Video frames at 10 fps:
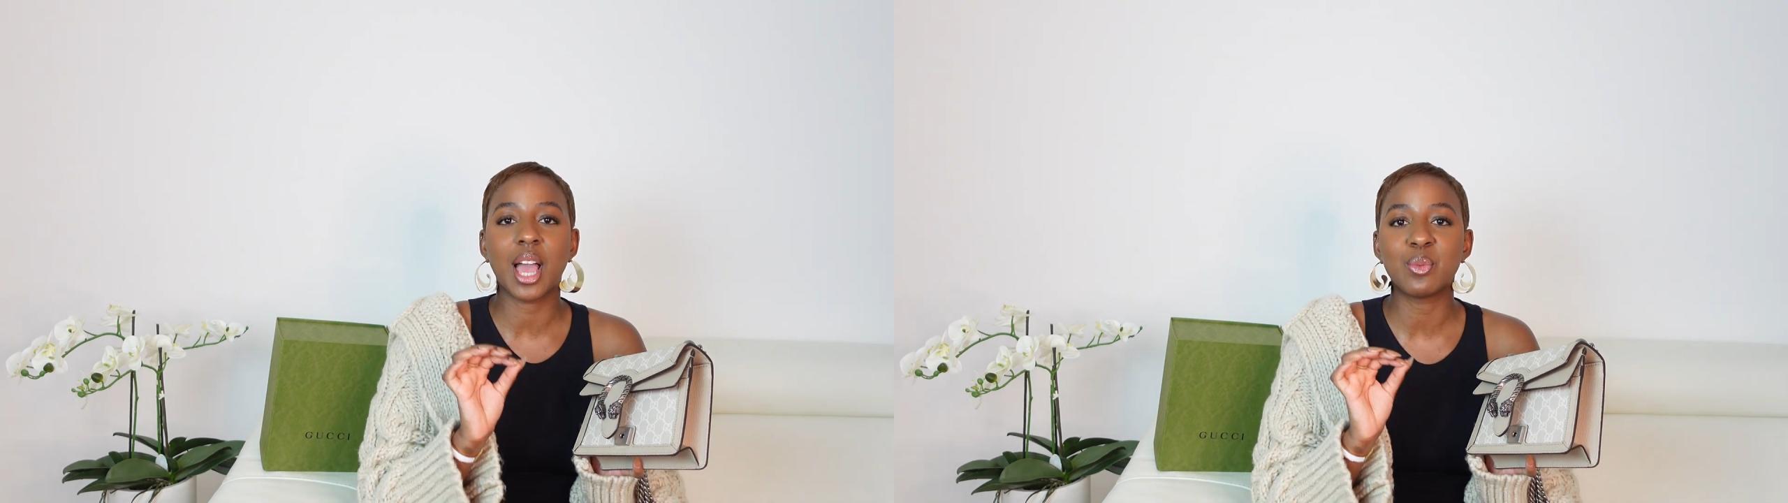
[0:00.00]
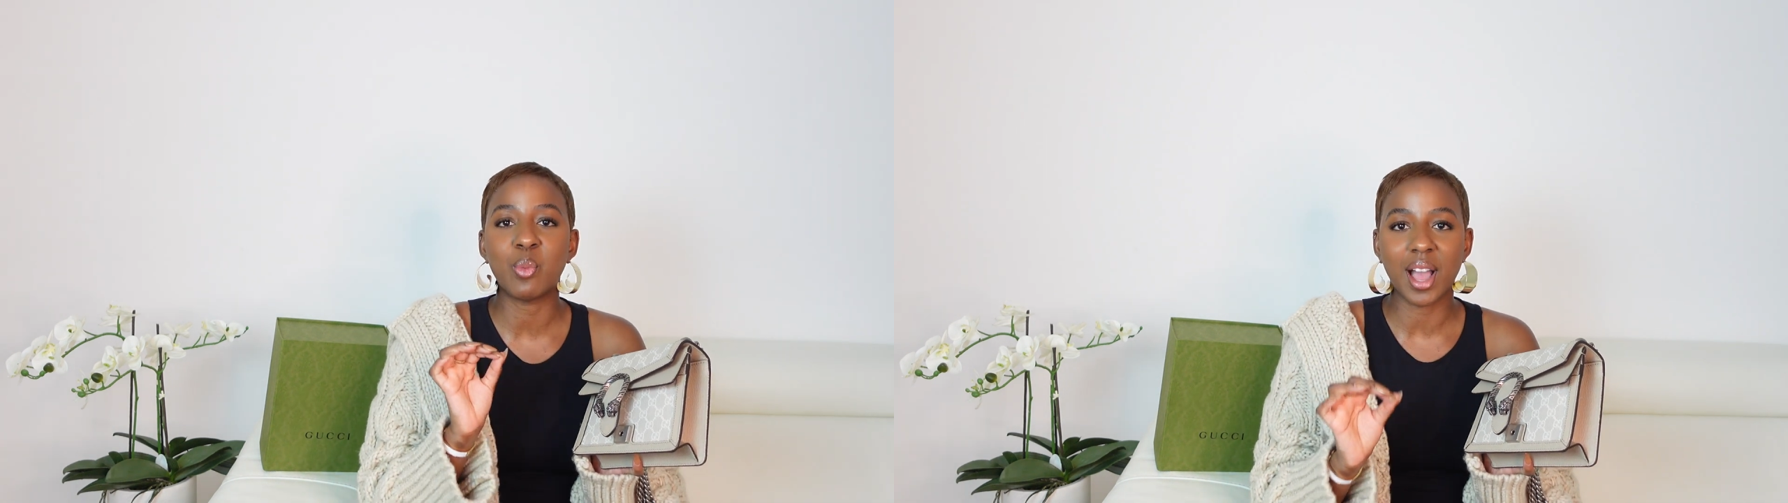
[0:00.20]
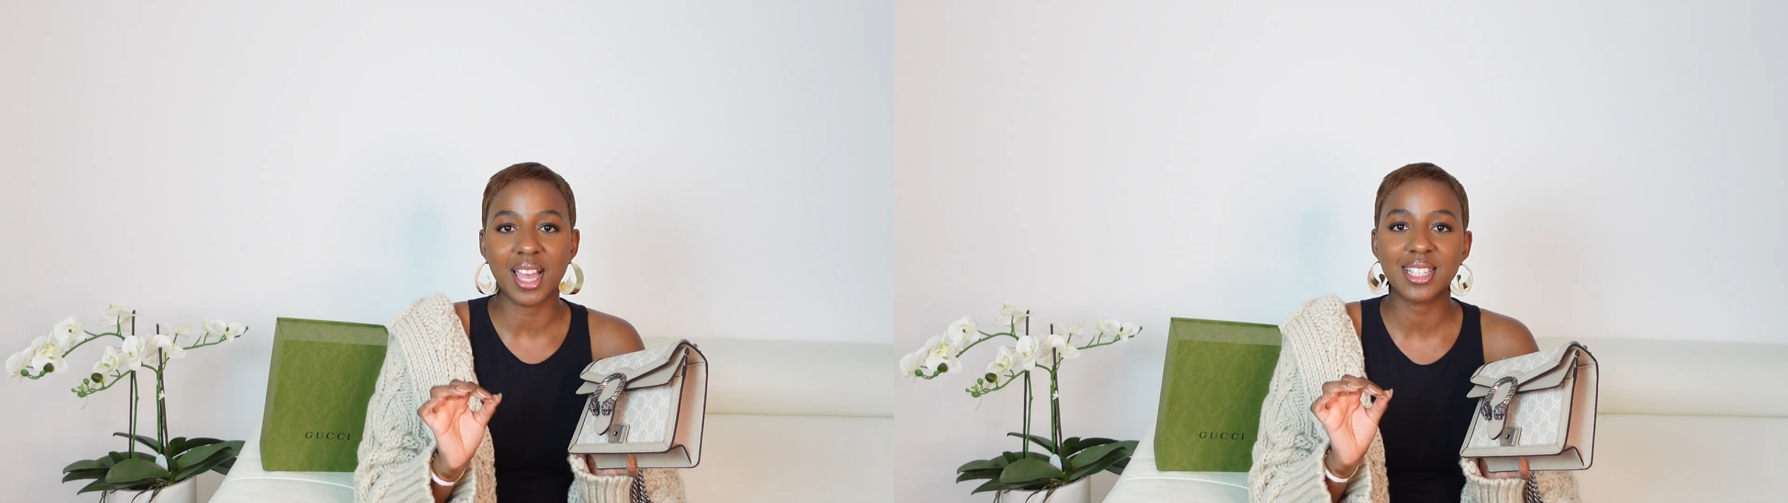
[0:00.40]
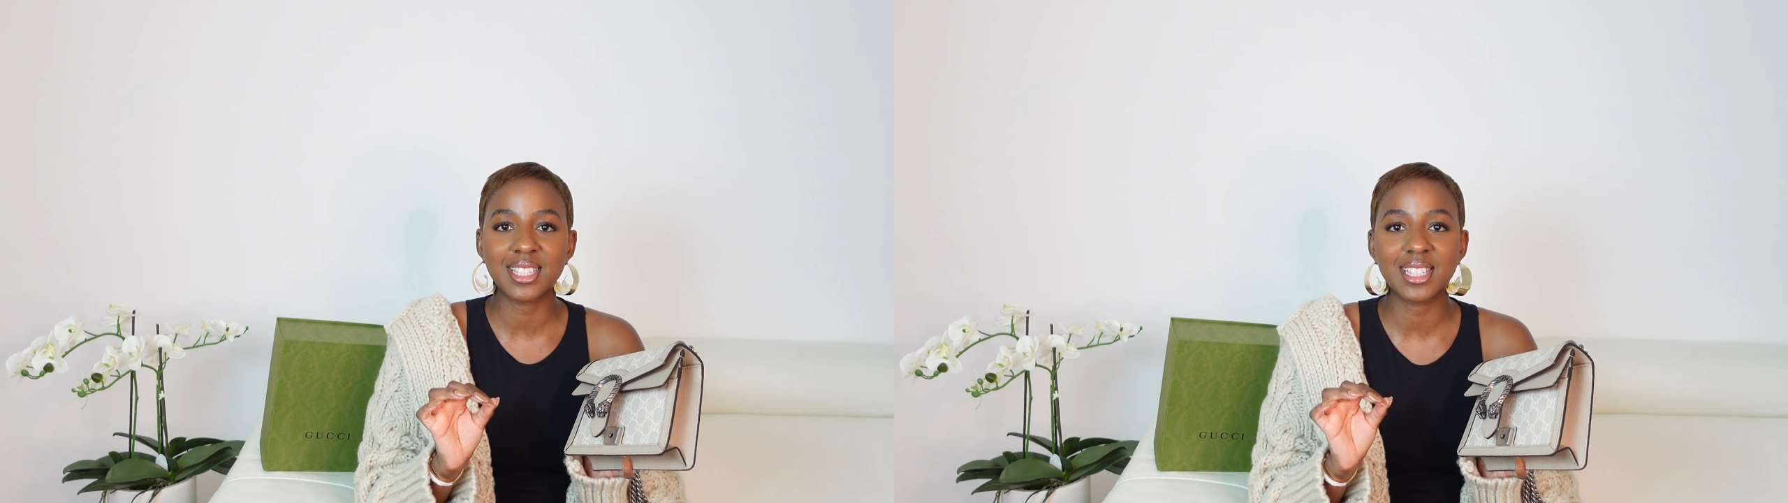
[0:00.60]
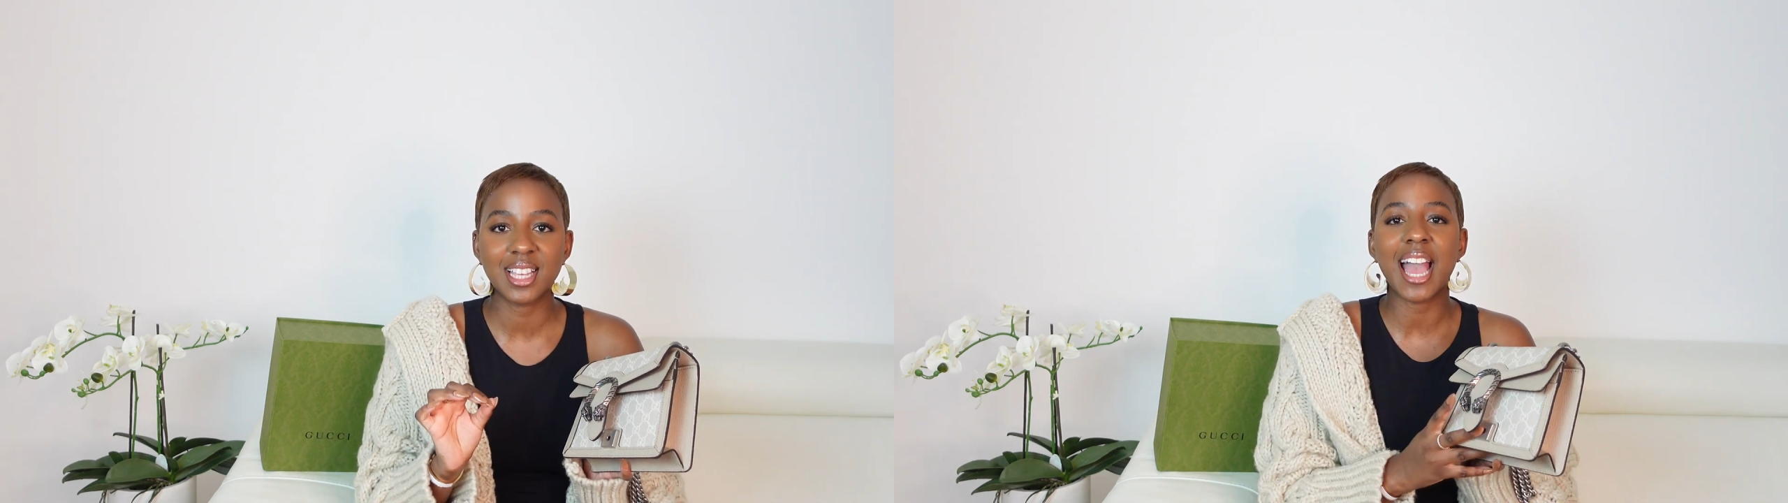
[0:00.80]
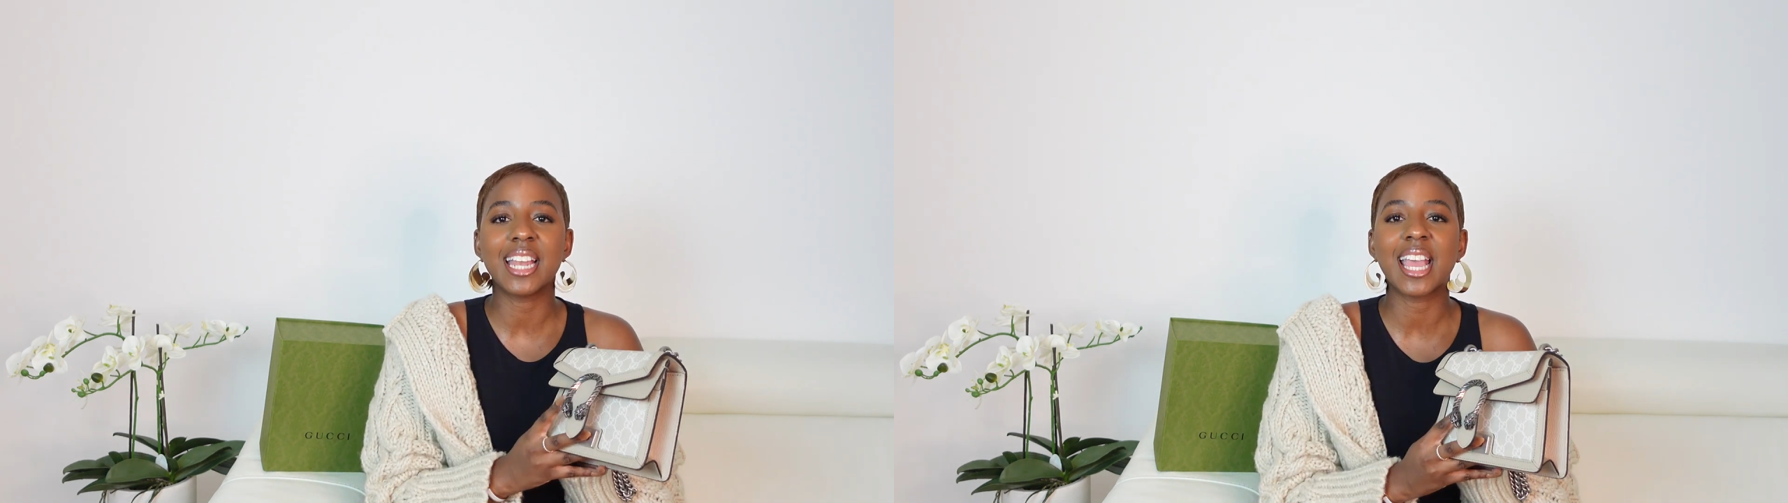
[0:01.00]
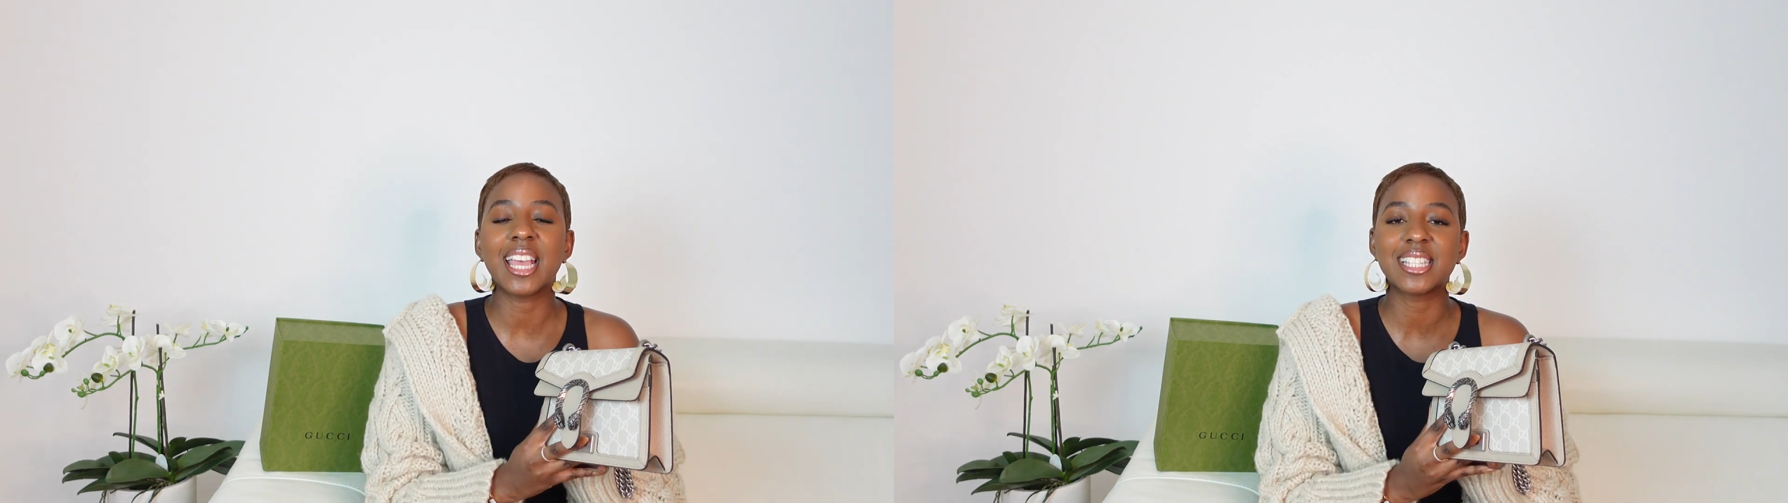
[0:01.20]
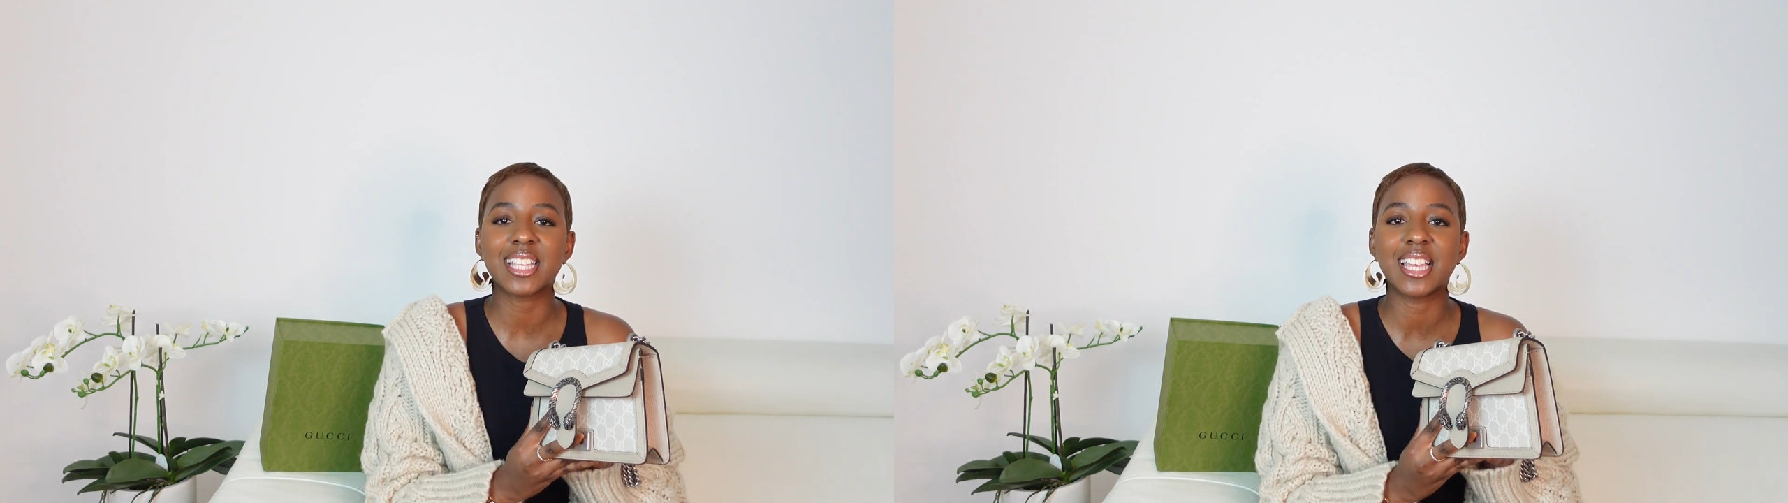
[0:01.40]
and white, and
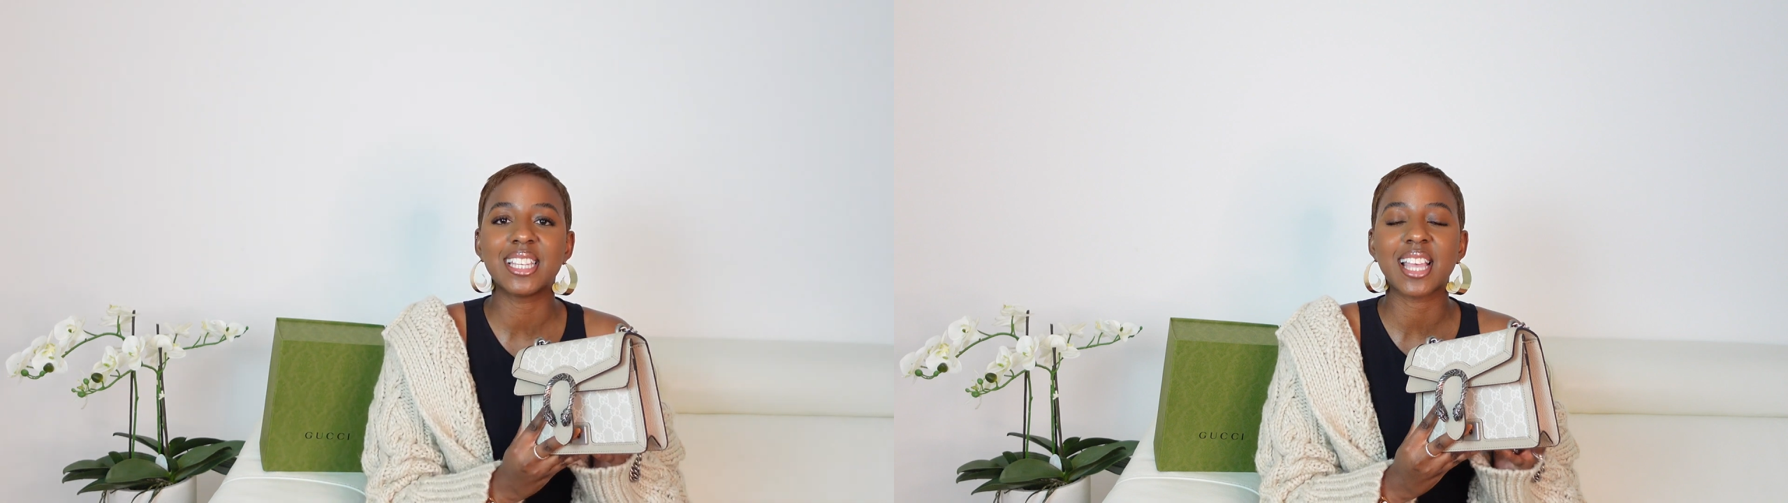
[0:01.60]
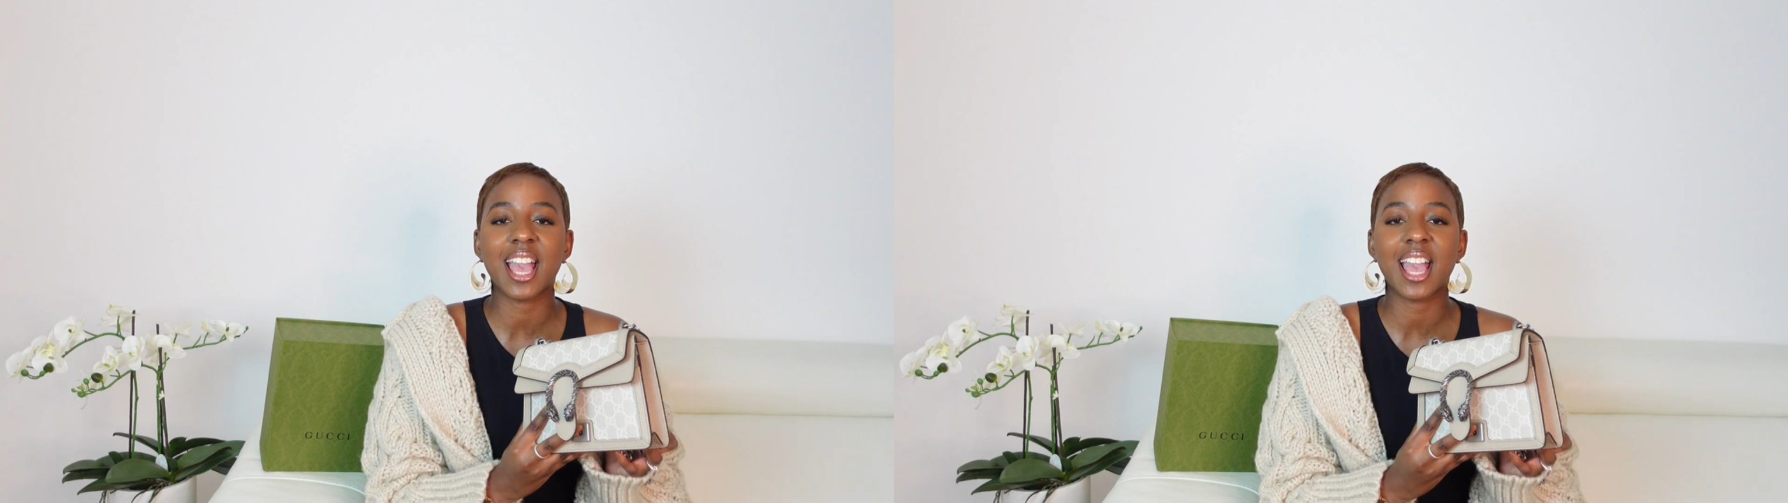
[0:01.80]
it is